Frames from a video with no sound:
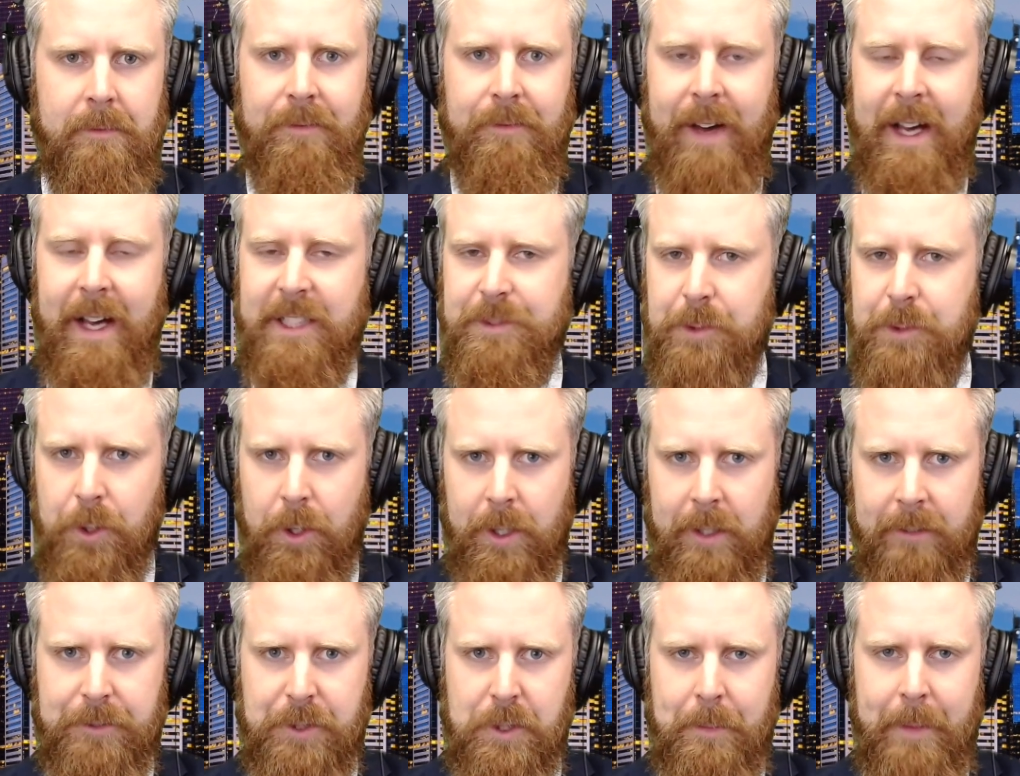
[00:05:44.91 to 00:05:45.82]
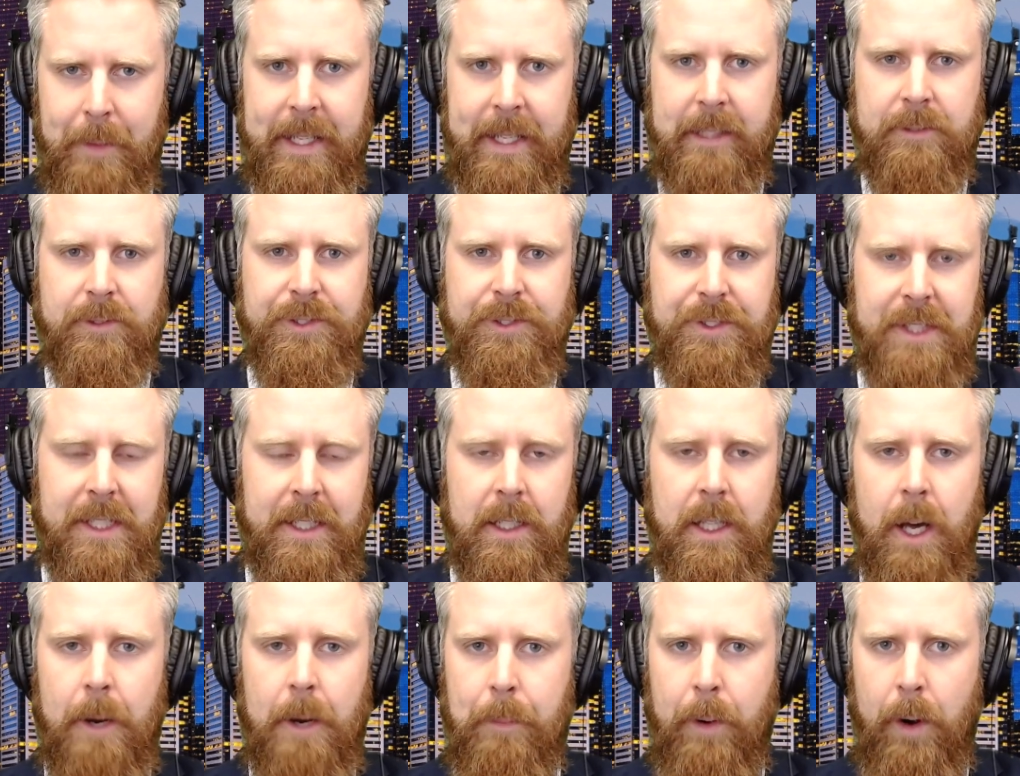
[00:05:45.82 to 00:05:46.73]
Vast majority of Jamaicans
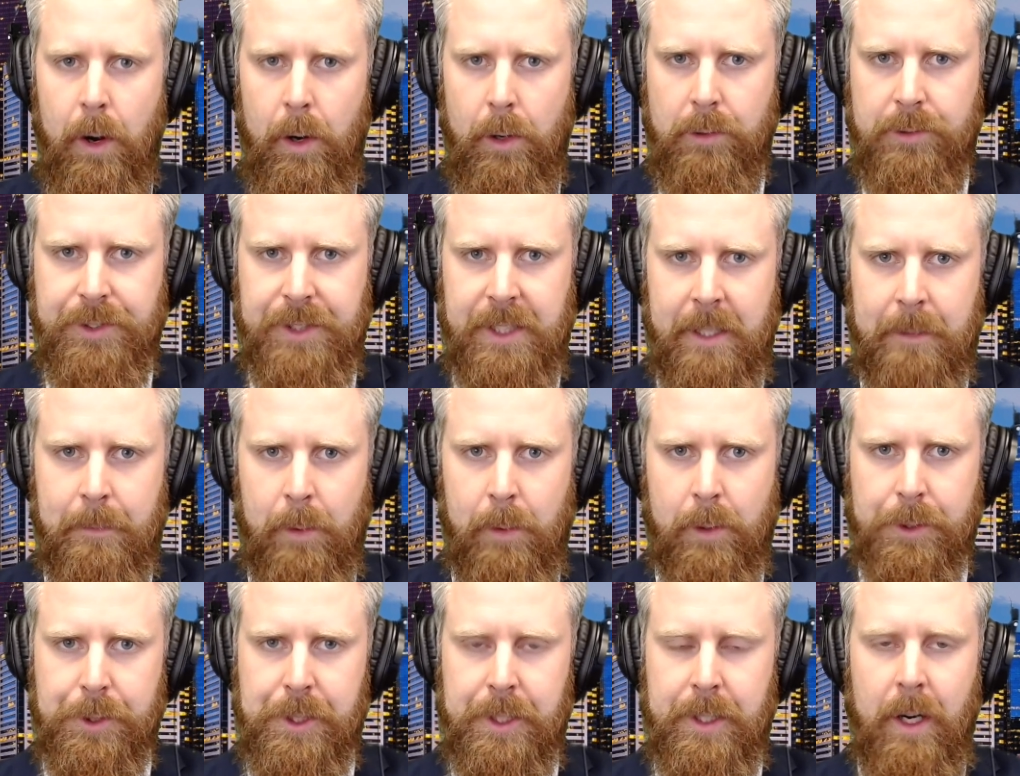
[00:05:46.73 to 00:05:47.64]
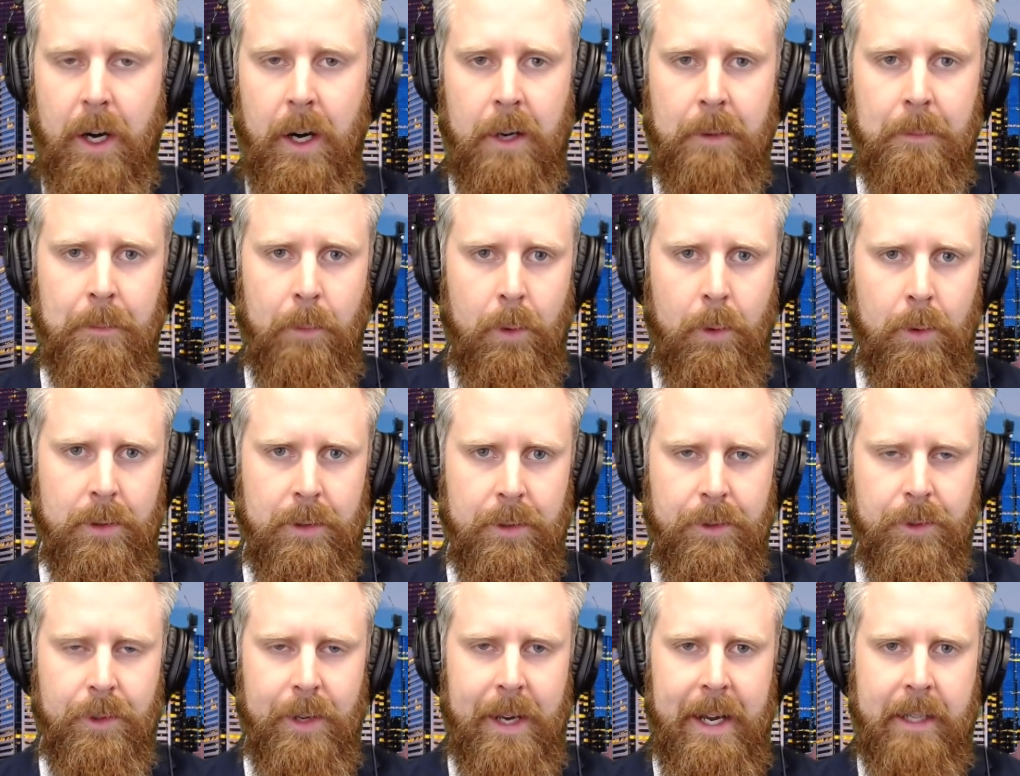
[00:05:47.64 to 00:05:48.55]
still opposing abortion on moral
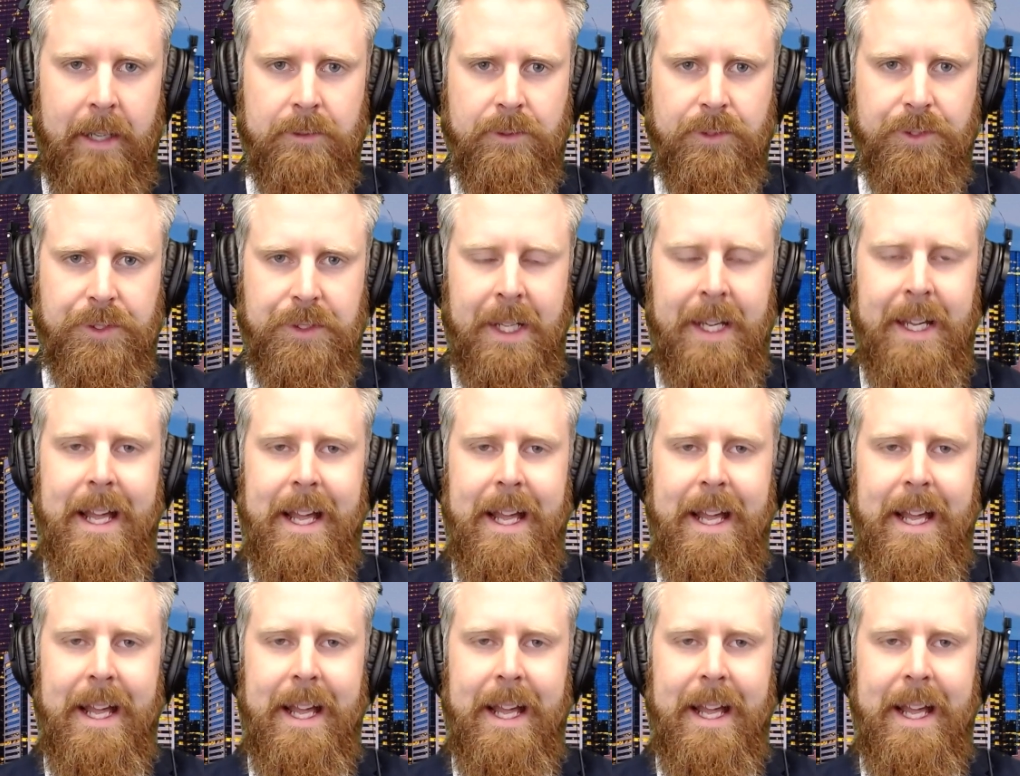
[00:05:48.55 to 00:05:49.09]
grounds,